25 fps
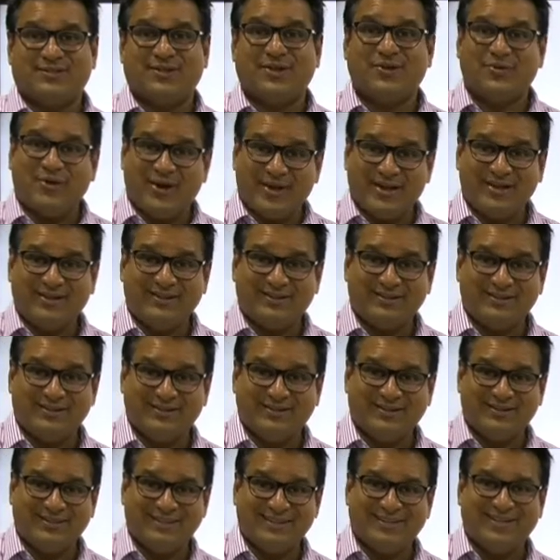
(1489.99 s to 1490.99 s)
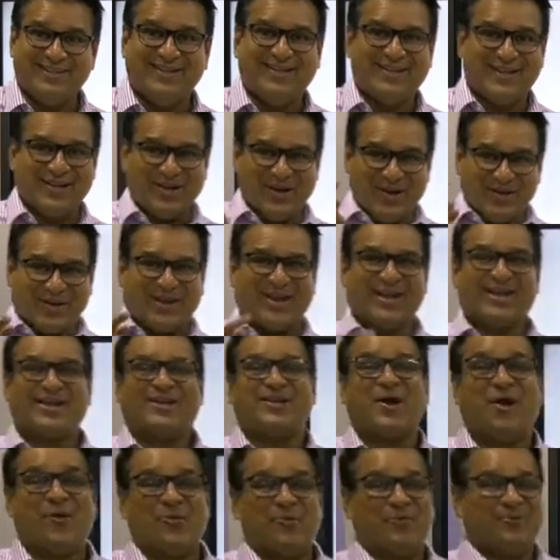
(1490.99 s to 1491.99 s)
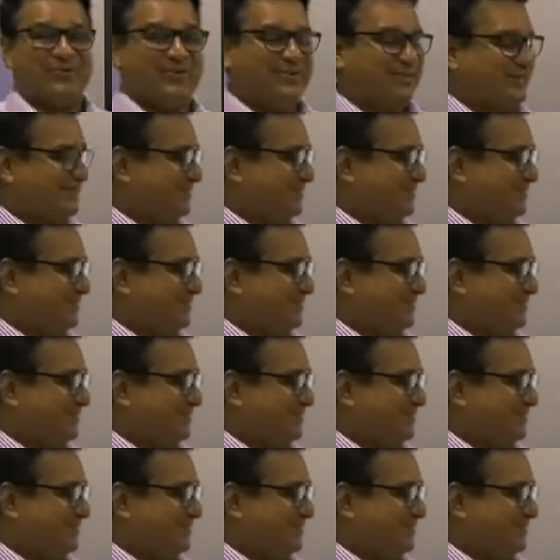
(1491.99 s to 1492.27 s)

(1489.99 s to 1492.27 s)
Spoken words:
Ready? Okay, go.